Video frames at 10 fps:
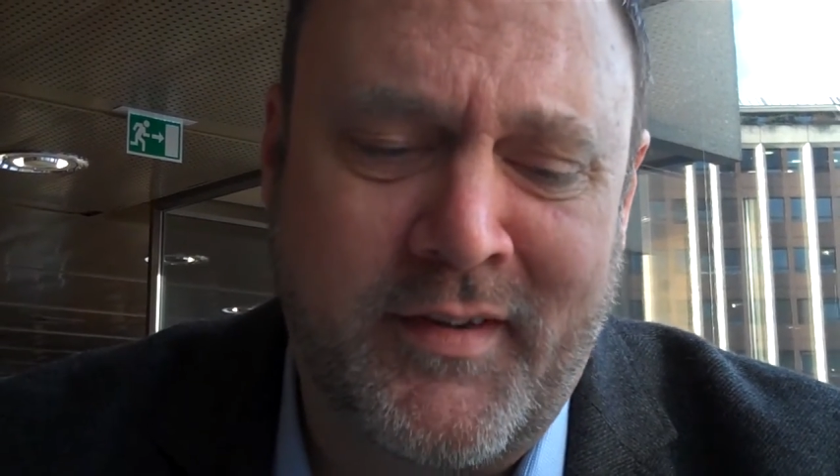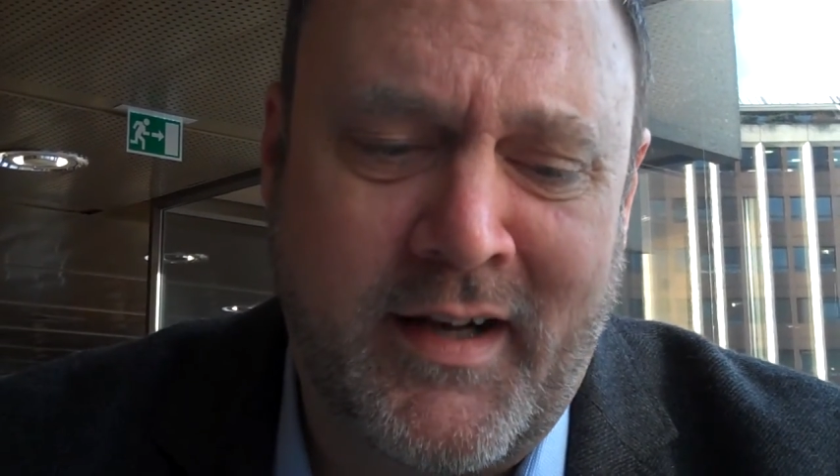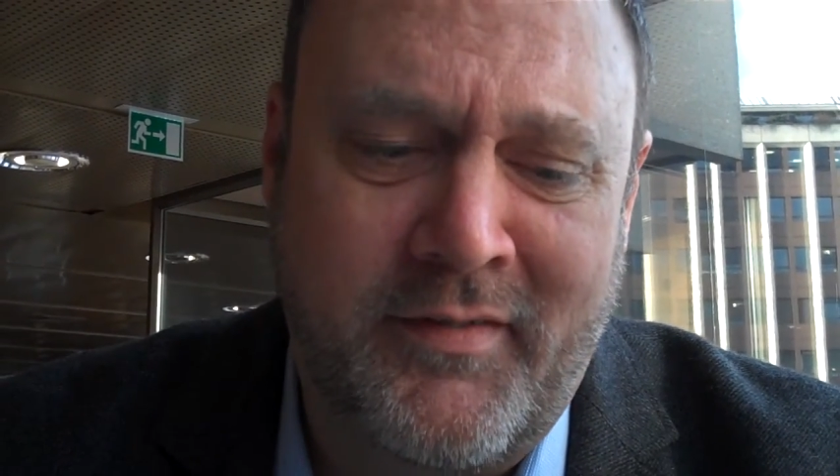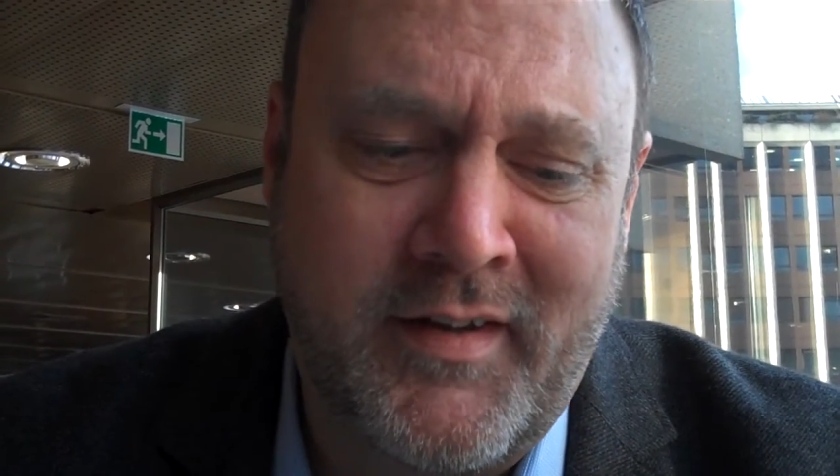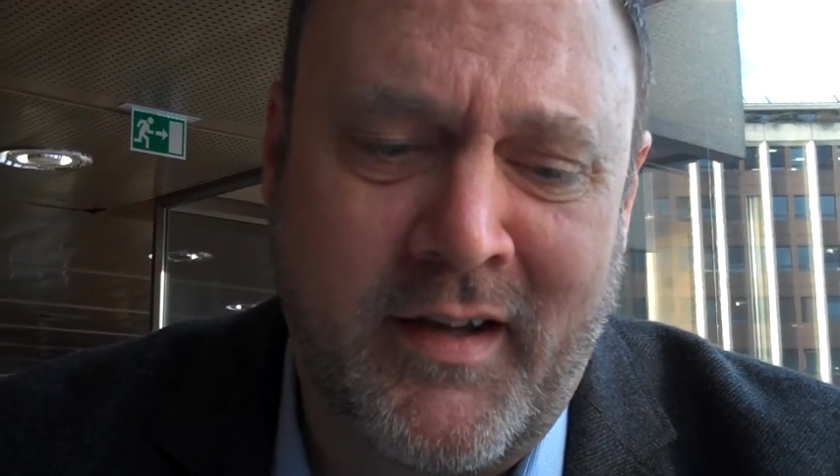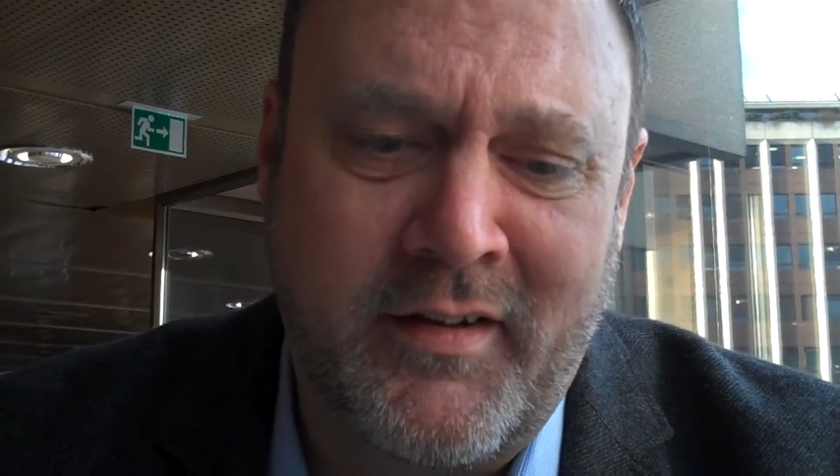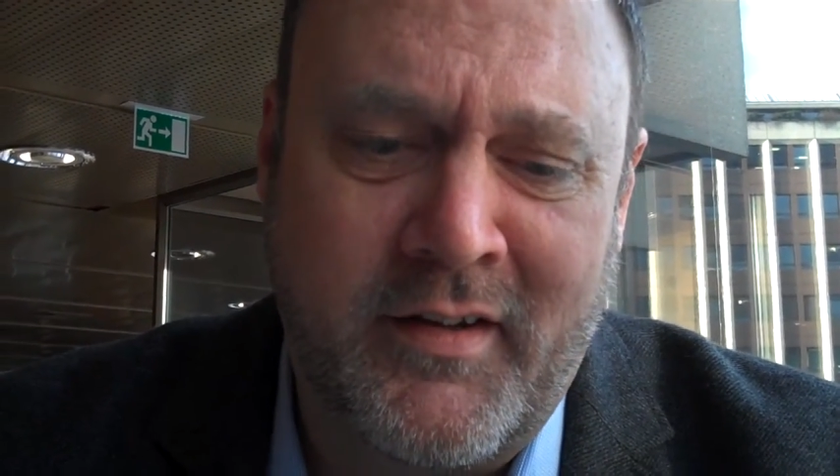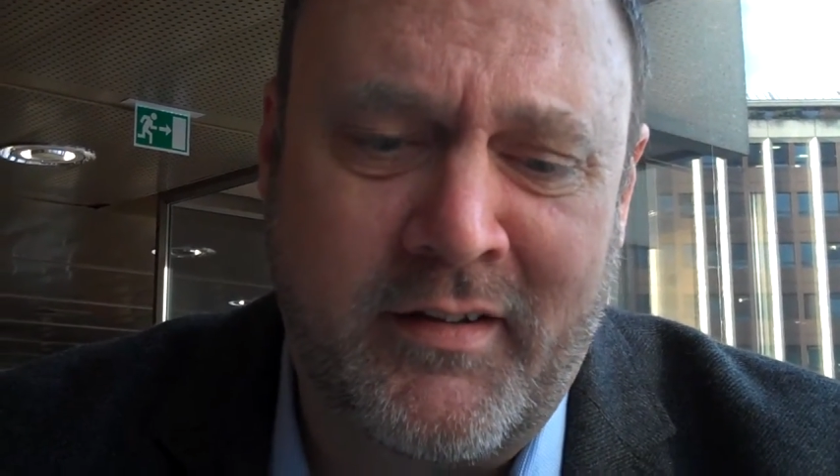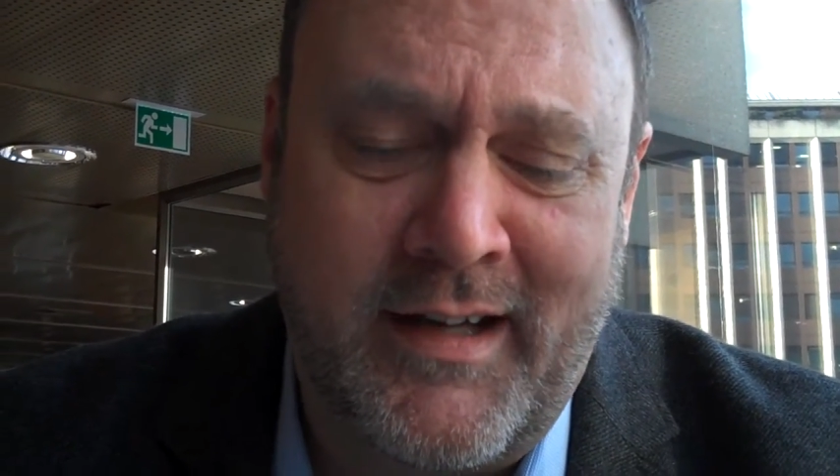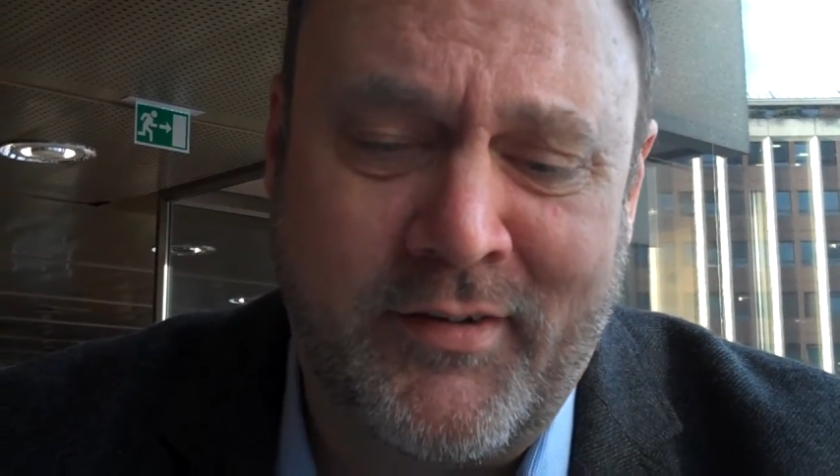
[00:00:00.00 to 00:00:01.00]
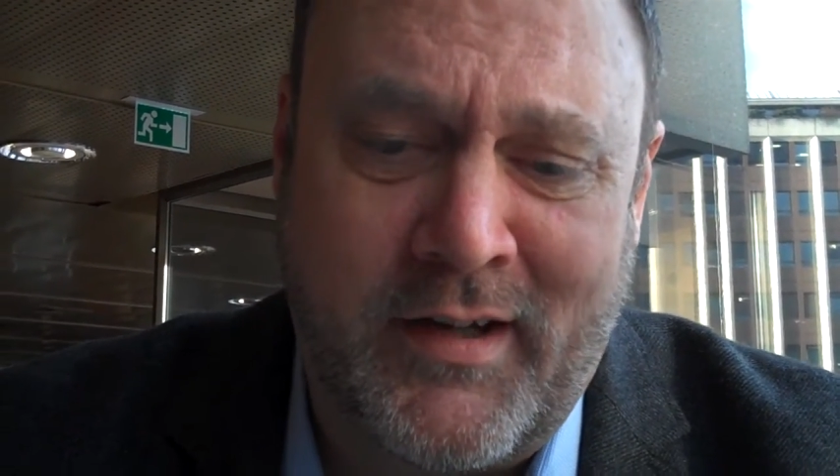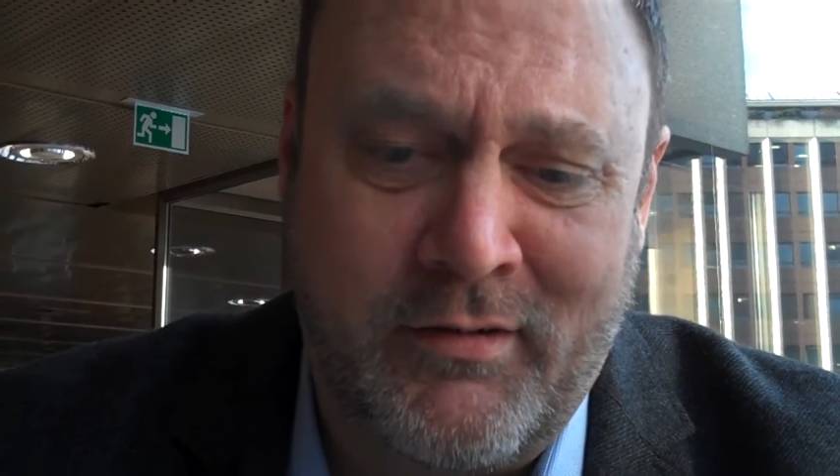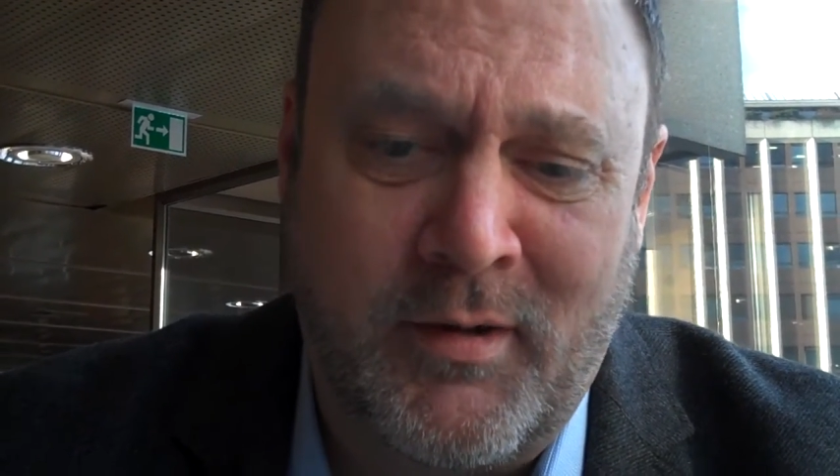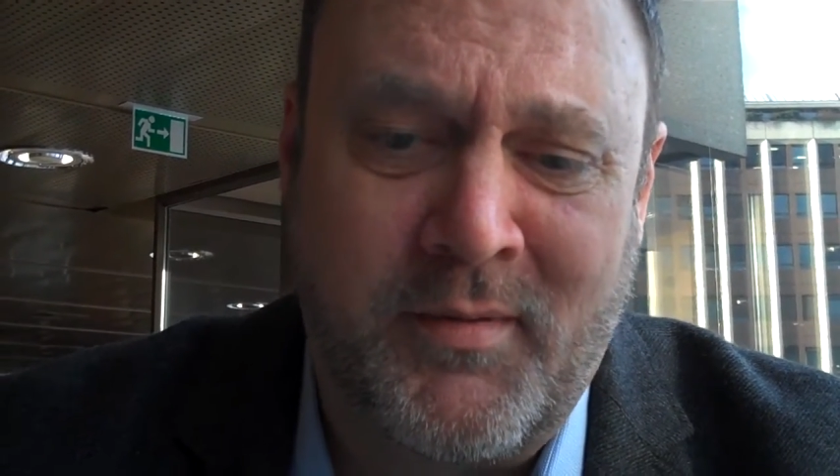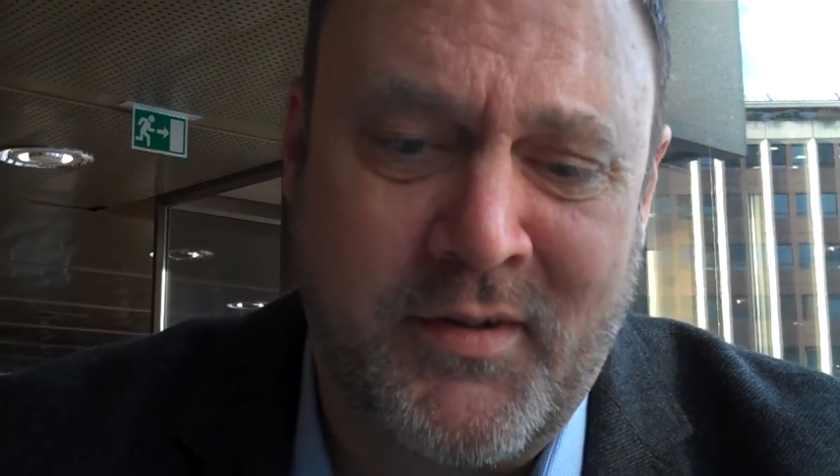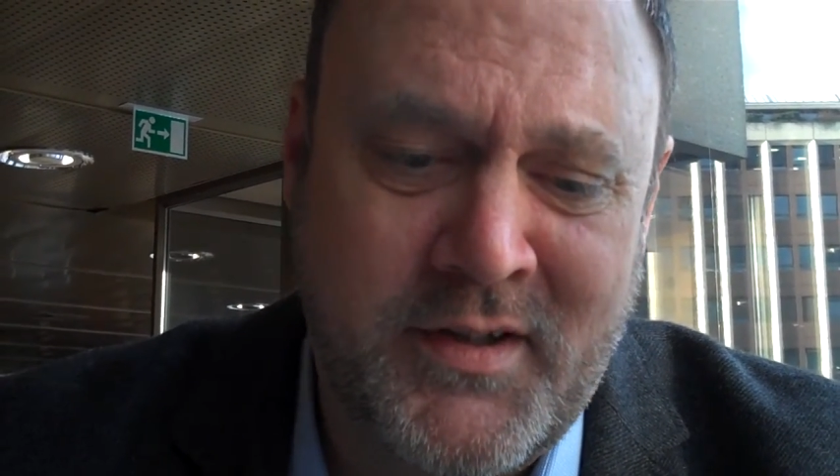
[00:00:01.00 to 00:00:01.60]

and then at the end of the class I would go up to